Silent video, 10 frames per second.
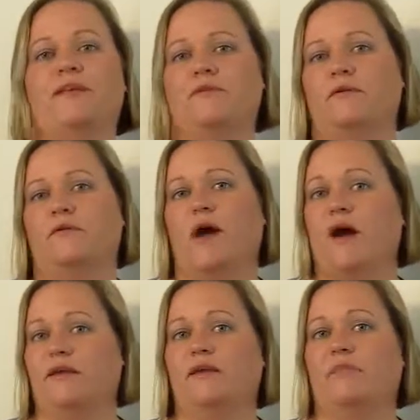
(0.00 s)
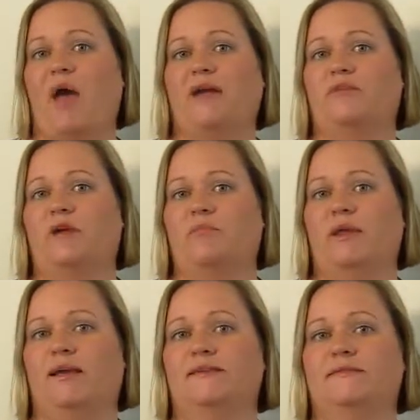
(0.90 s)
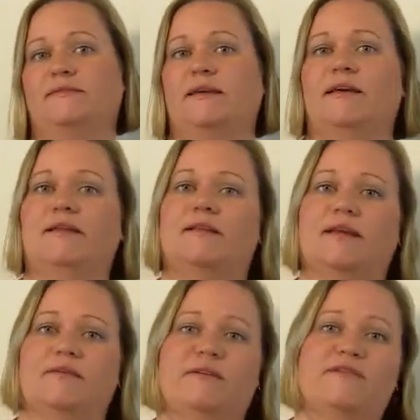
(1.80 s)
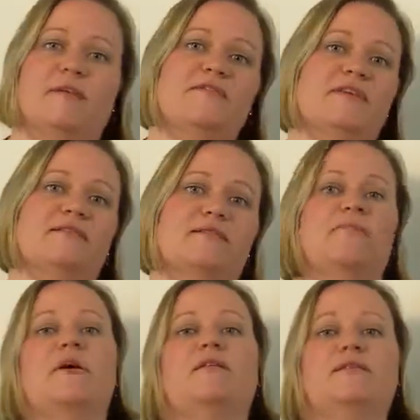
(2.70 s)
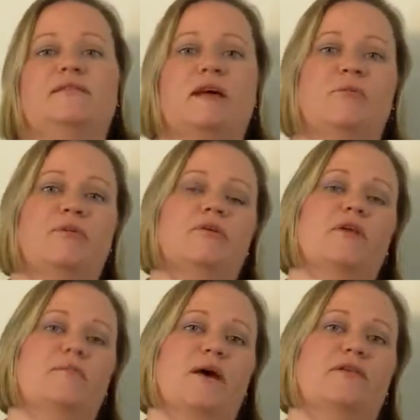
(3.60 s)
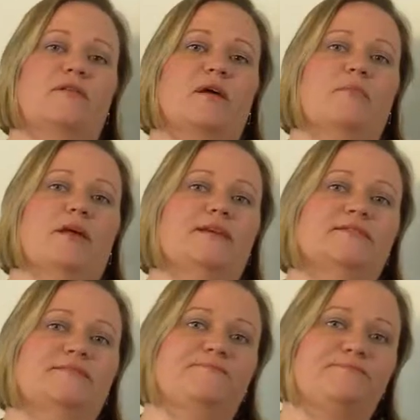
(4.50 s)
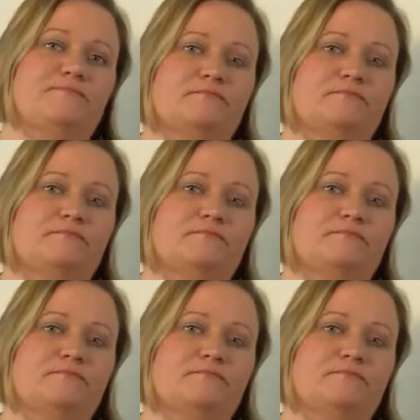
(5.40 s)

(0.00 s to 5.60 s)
So how do you get back to that place? And that's what step six is about, is helping you get back to that place.